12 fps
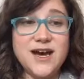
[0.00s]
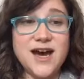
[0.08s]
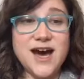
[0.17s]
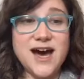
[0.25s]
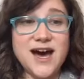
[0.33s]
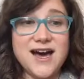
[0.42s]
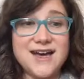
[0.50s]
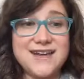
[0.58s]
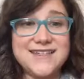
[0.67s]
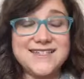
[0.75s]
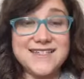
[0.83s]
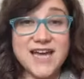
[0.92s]

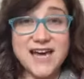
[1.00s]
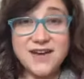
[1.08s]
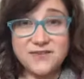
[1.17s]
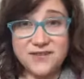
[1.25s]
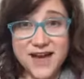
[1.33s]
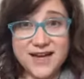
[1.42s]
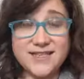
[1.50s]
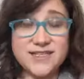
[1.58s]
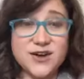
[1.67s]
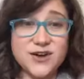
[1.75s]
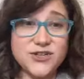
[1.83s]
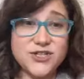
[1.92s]
side effects
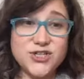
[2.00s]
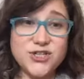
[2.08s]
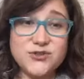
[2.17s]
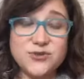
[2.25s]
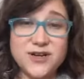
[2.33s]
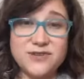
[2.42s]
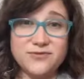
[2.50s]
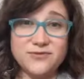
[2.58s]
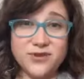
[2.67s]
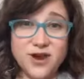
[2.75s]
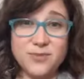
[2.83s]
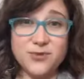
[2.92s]
on children
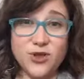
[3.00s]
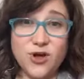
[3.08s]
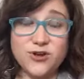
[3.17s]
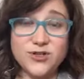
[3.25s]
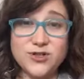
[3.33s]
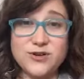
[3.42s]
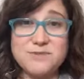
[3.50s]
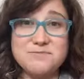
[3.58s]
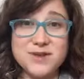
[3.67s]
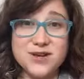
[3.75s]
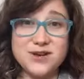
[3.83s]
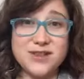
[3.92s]
from long-term
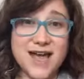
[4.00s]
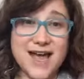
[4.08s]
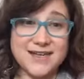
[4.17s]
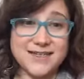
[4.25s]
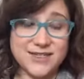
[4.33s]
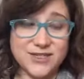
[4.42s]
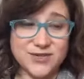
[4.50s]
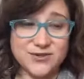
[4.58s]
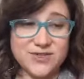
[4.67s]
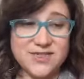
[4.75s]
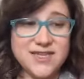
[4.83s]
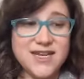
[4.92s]
Miralax
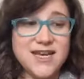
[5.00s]
use.